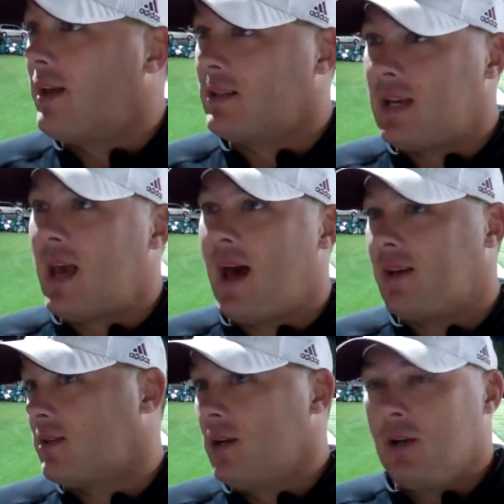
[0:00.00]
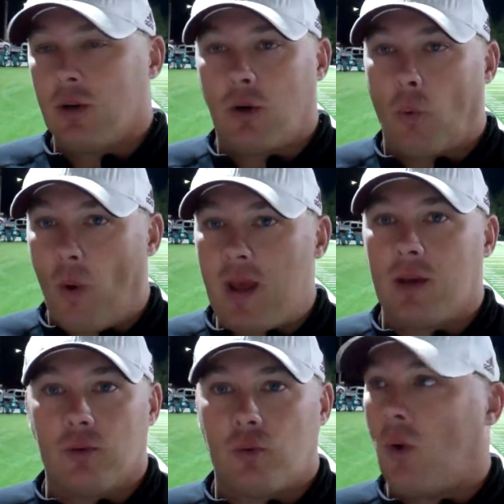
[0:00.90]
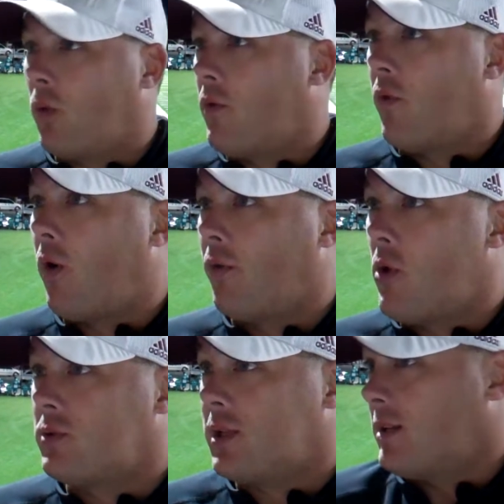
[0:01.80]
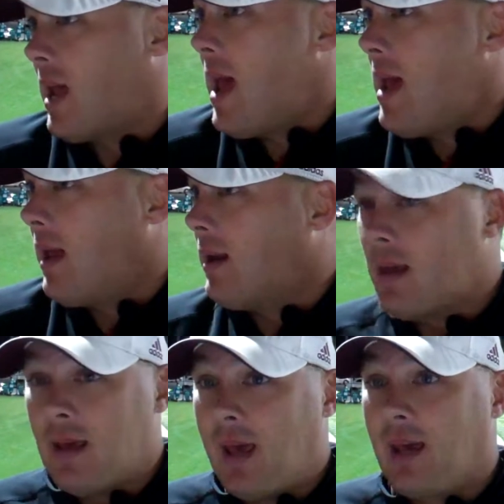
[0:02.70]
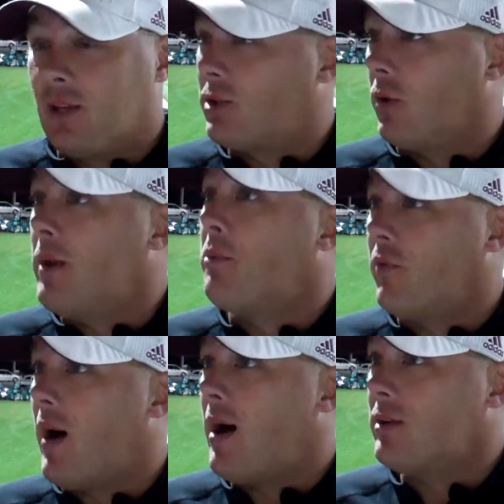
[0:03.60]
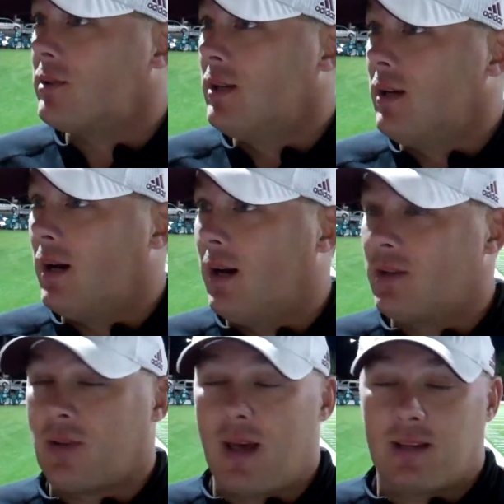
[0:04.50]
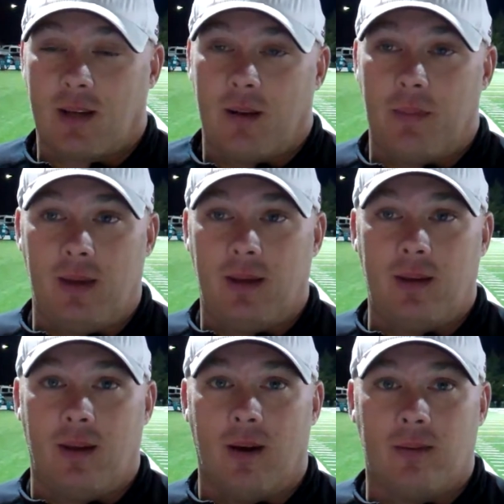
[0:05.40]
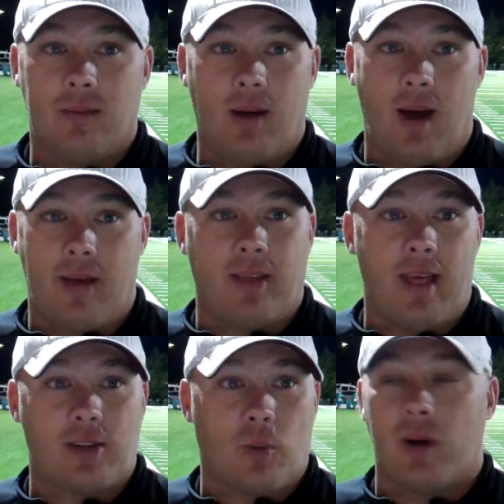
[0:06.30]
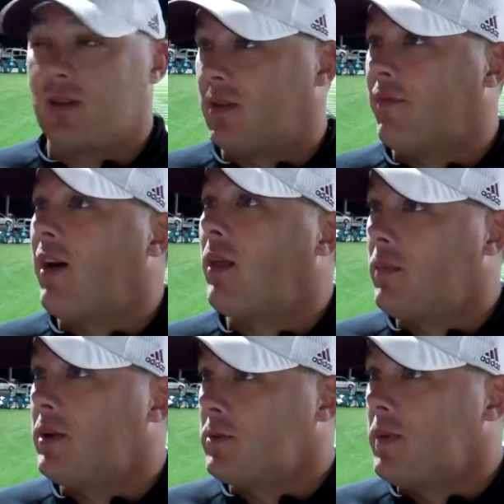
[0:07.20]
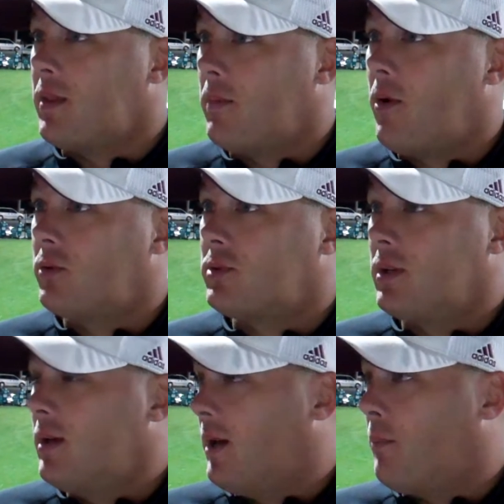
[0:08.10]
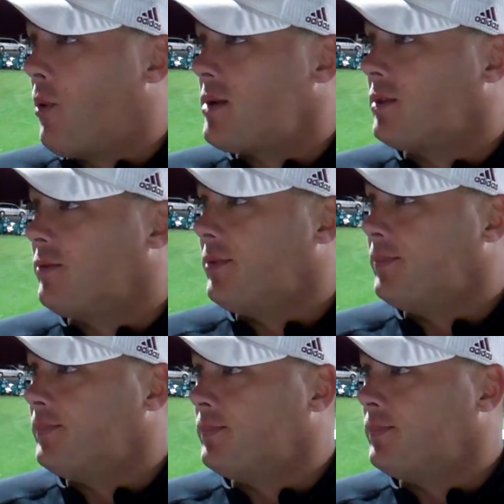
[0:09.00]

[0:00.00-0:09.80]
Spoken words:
things. He has great control over all those things, and he can still improvise. So that's going to be, you know, I think that's where his development has been the most impressive.